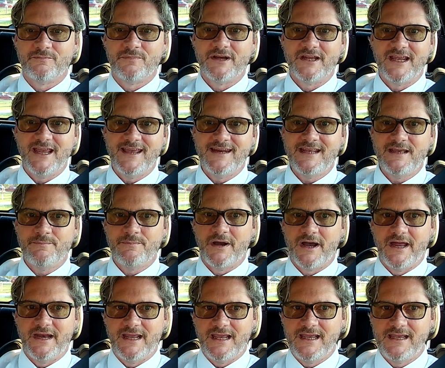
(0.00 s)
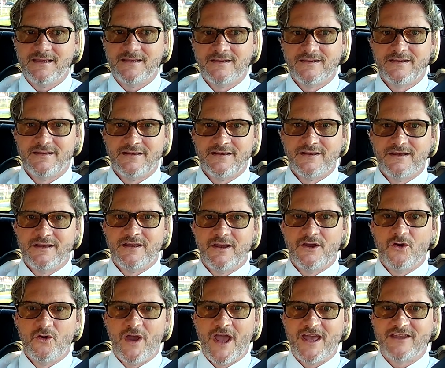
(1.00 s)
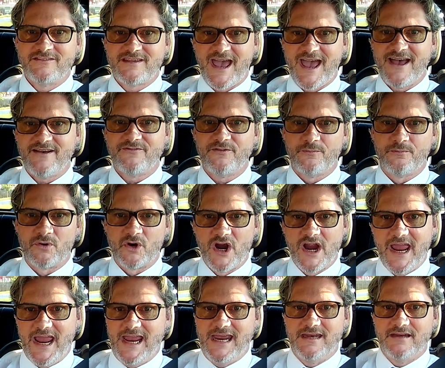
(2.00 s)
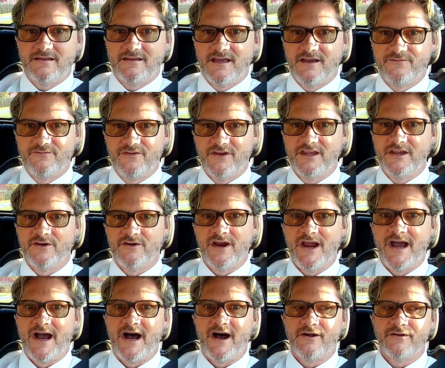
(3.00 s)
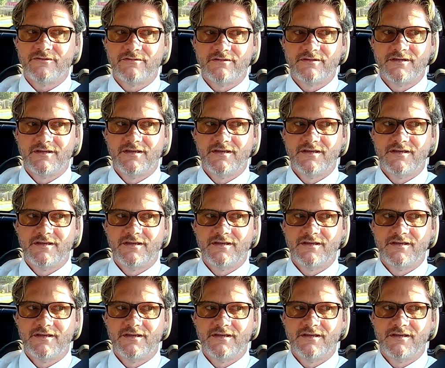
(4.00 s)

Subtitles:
But anybody who has half a brain can figure out,